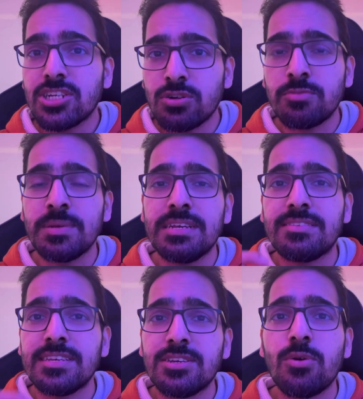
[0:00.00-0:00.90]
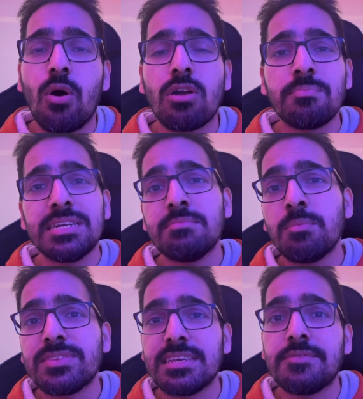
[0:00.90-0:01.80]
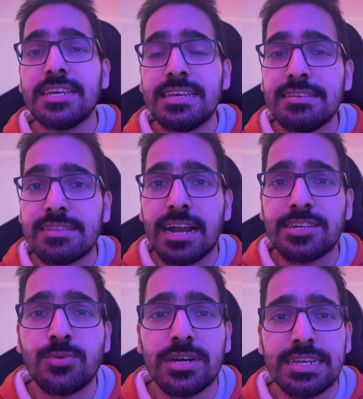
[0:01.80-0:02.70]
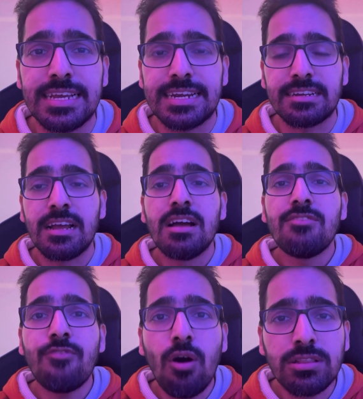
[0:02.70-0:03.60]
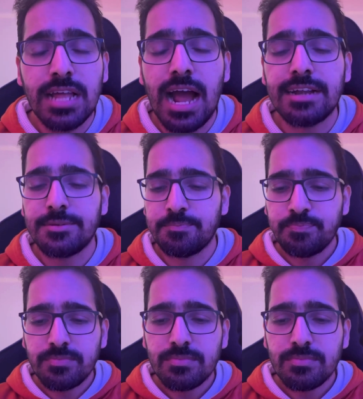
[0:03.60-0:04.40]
should be zero or minimum CVEs that you create. For that,